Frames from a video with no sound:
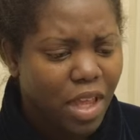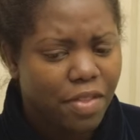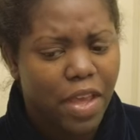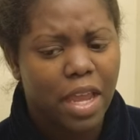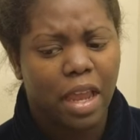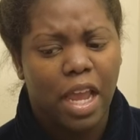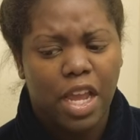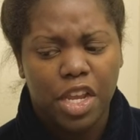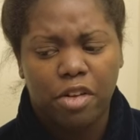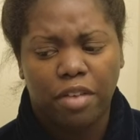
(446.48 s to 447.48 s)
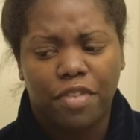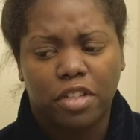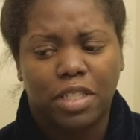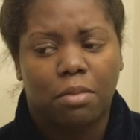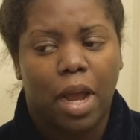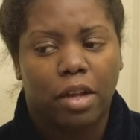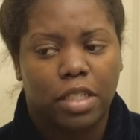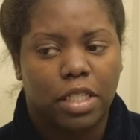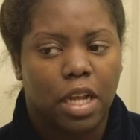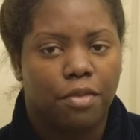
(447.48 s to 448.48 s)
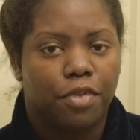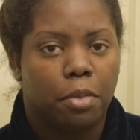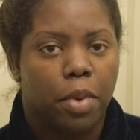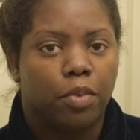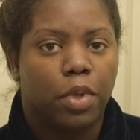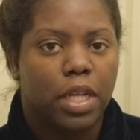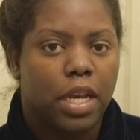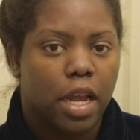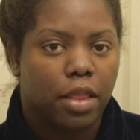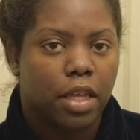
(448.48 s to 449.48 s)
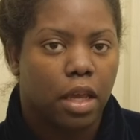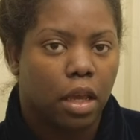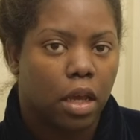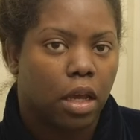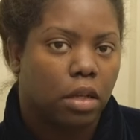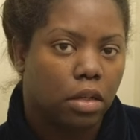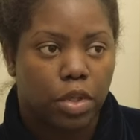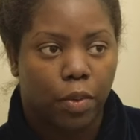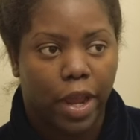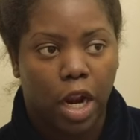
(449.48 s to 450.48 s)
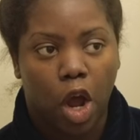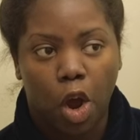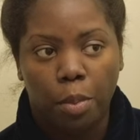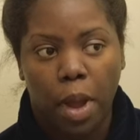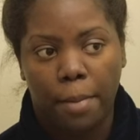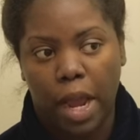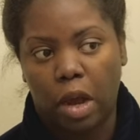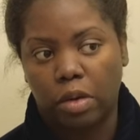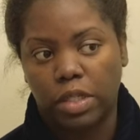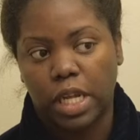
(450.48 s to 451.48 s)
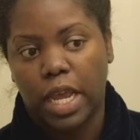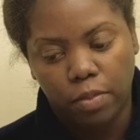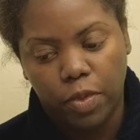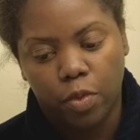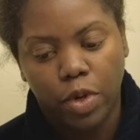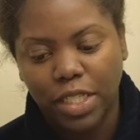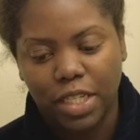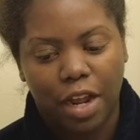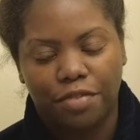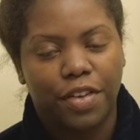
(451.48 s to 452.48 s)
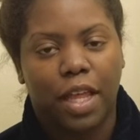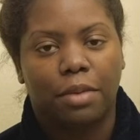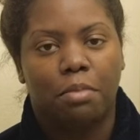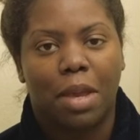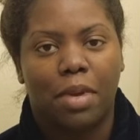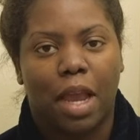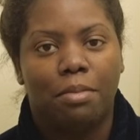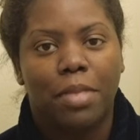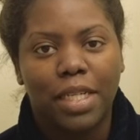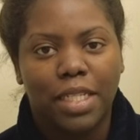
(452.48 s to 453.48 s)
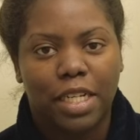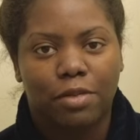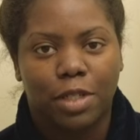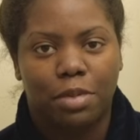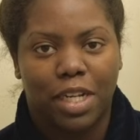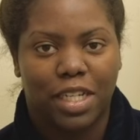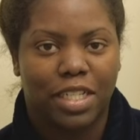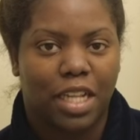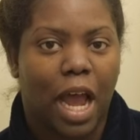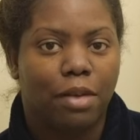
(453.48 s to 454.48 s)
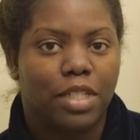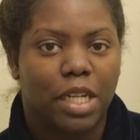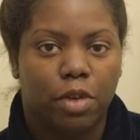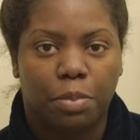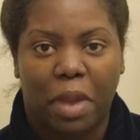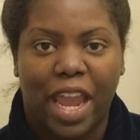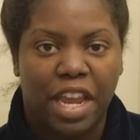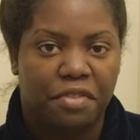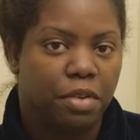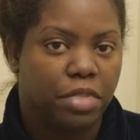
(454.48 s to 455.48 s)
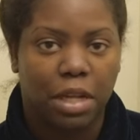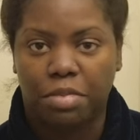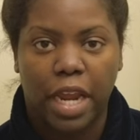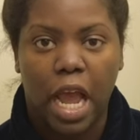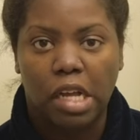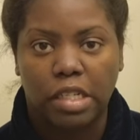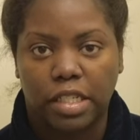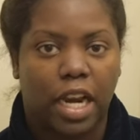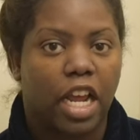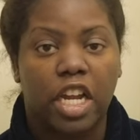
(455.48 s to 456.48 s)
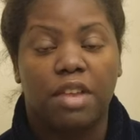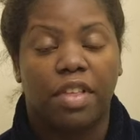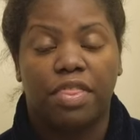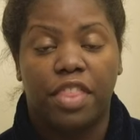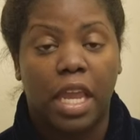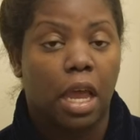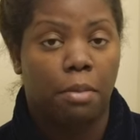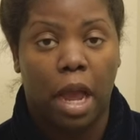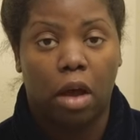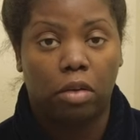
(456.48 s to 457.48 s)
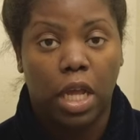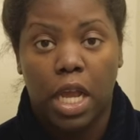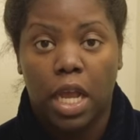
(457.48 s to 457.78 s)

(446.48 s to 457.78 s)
thing. You know, I felt some mild discomfort, but really nothing to write home about. The reason I feel like maybe I missed it was because I was dealing with pain from something else that I couldn't even think about,